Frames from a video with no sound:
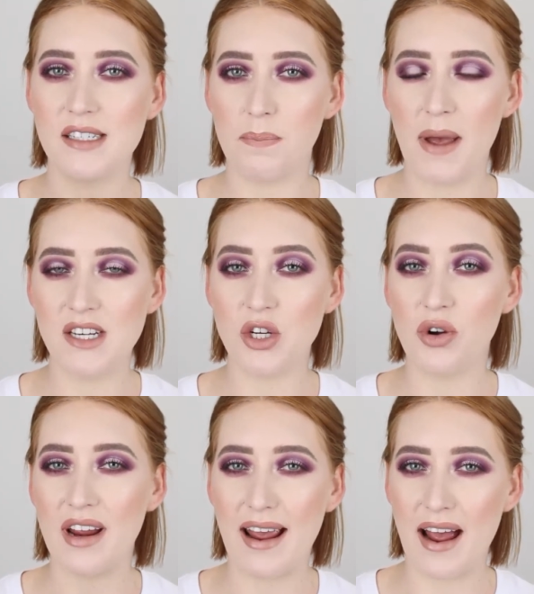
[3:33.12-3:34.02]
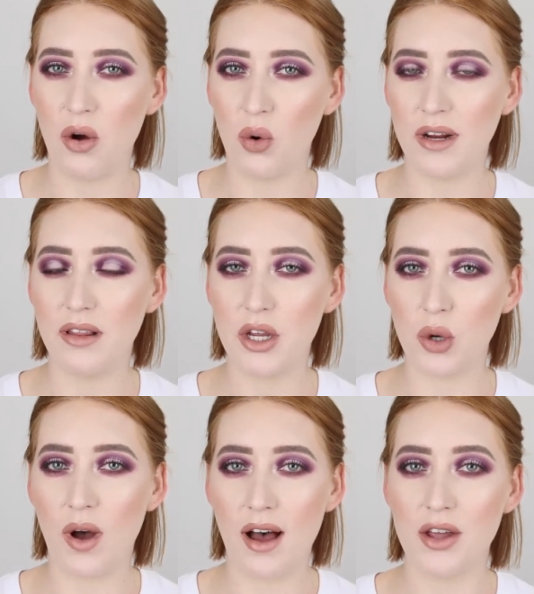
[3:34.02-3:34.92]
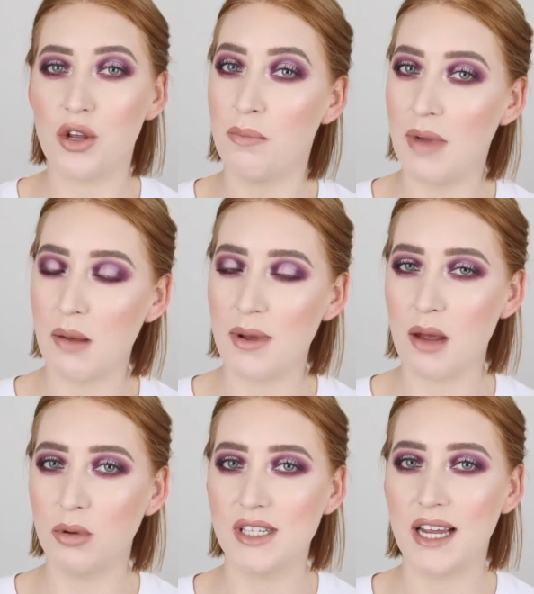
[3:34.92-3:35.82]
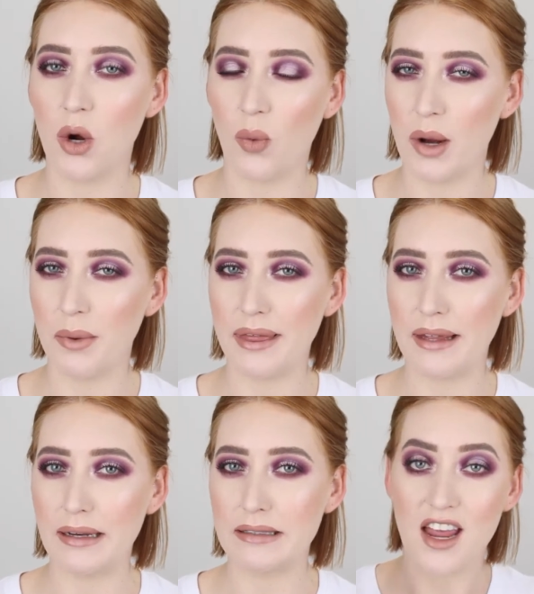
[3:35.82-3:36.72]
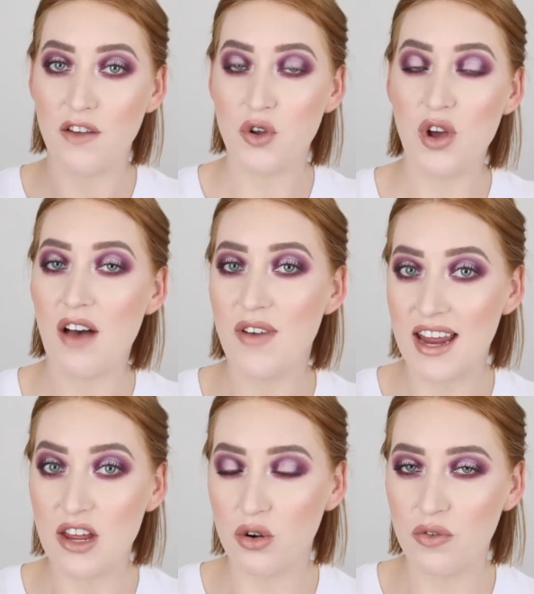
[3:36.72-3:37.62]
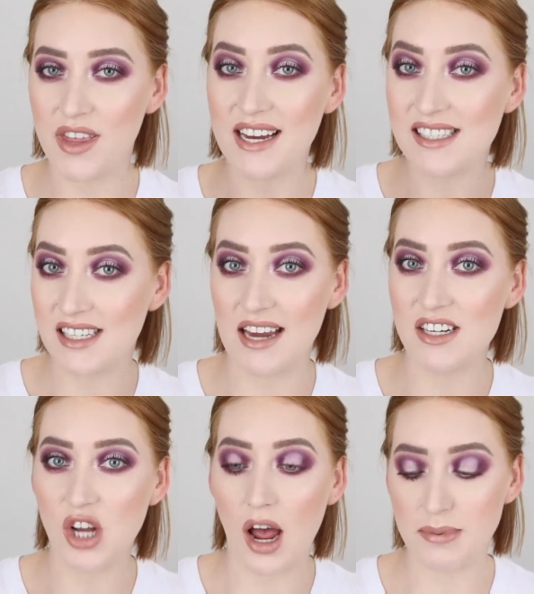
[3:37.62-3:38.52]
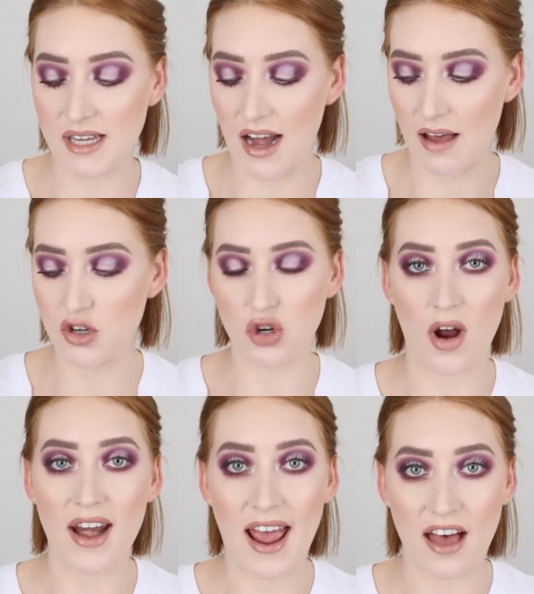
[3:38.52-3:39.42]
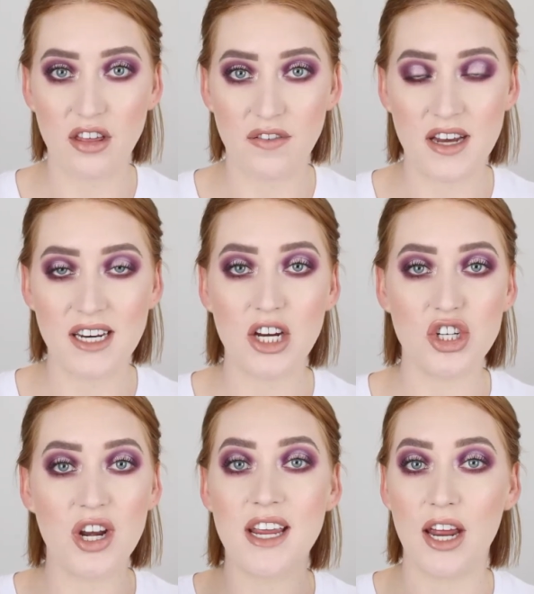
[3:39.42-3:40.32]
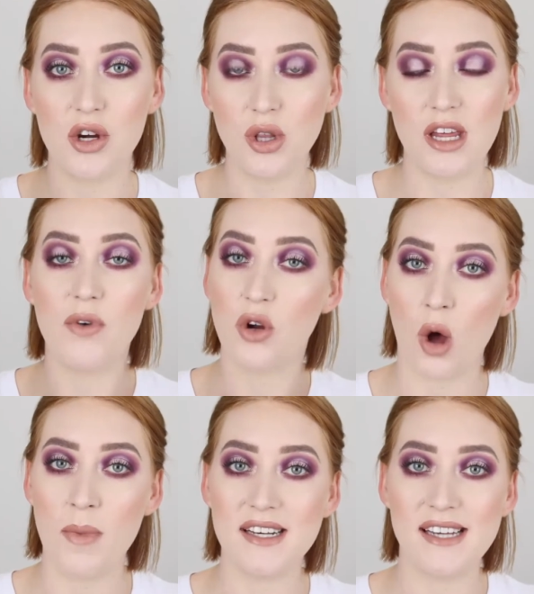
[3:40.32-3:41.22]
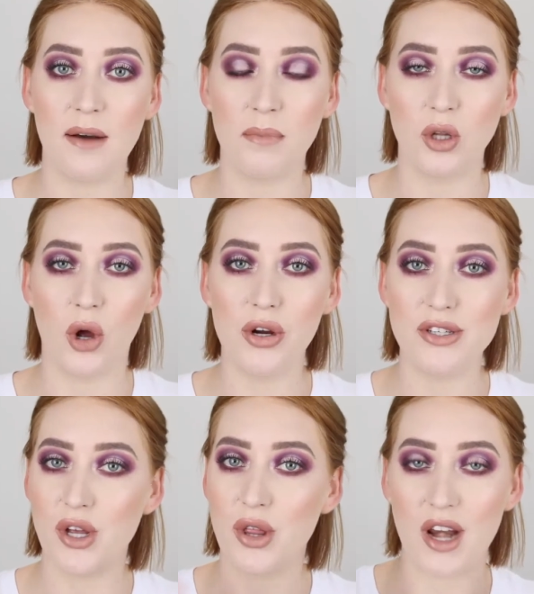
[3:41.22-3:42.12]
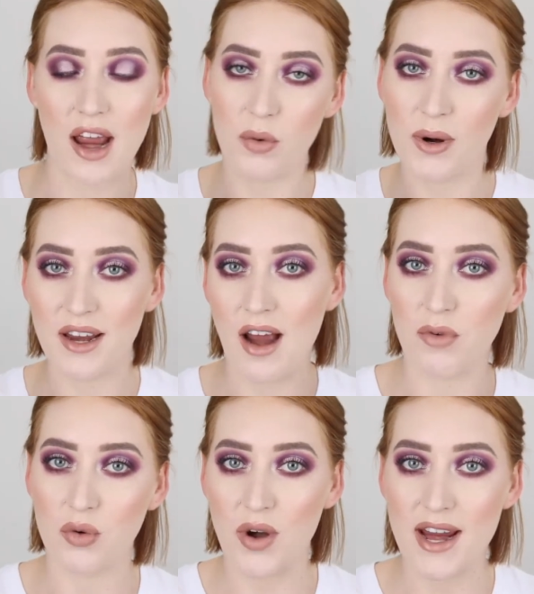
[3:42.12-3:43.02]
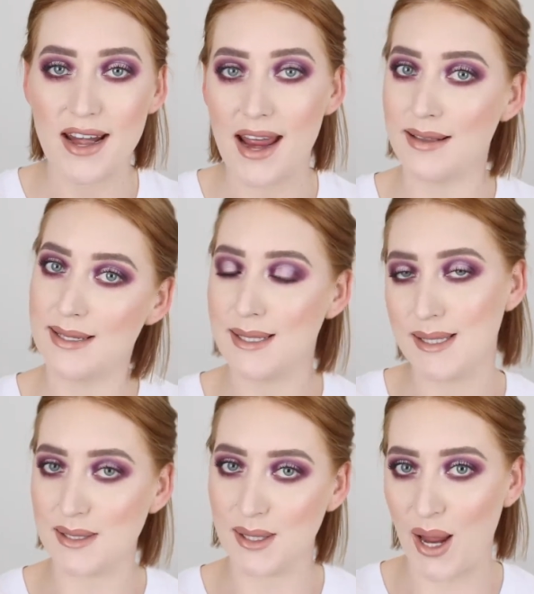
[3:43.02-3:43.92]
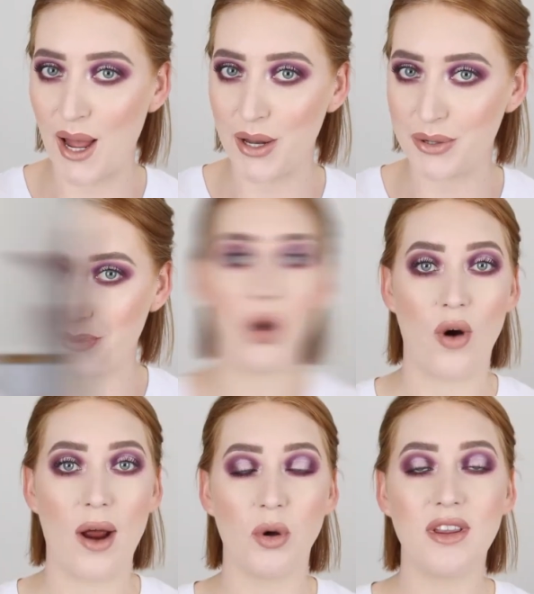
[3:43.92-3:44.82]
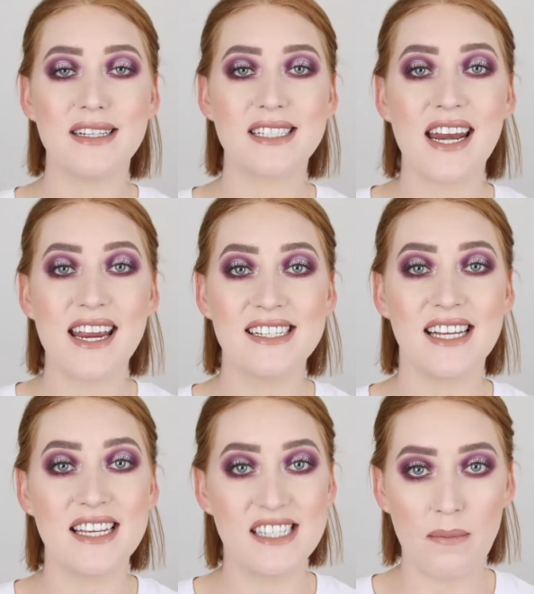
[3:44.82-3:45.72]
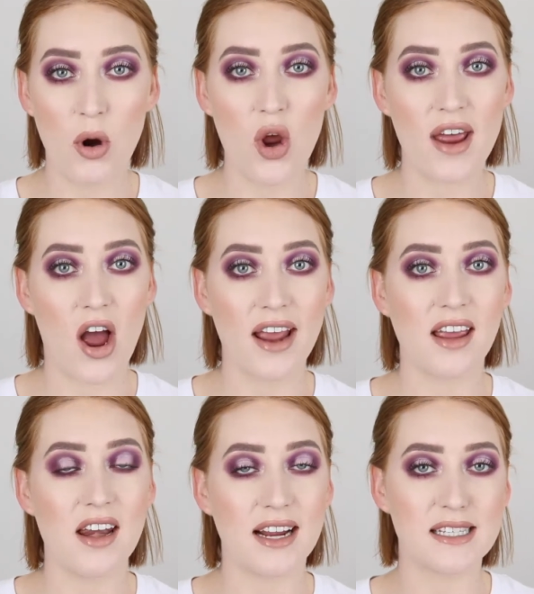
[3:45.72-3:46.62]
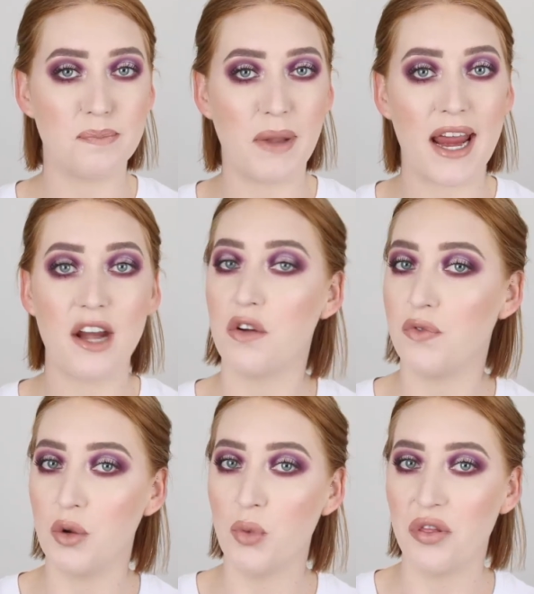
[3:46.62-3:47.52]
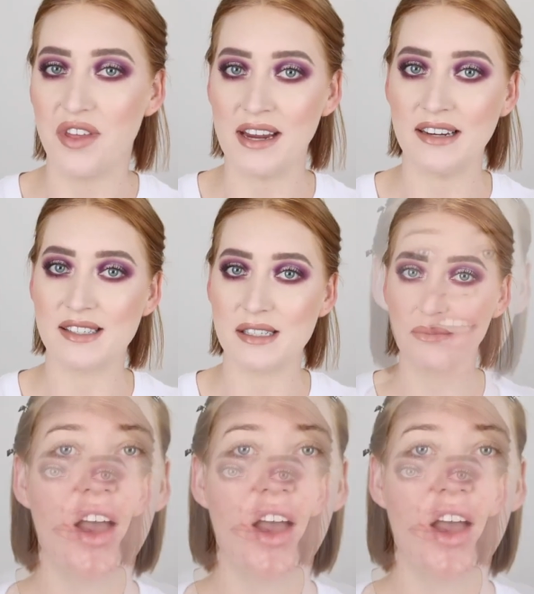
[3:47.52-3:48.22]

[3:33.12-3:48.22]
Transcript: depending on how oily you are, you may be able to get away with it. If you have either of these skin types and have tried out the foundation, can you leave a comment down below so that everyone can have a read and suss it out? Alright, well let's get into the demo and I can explain a few more things.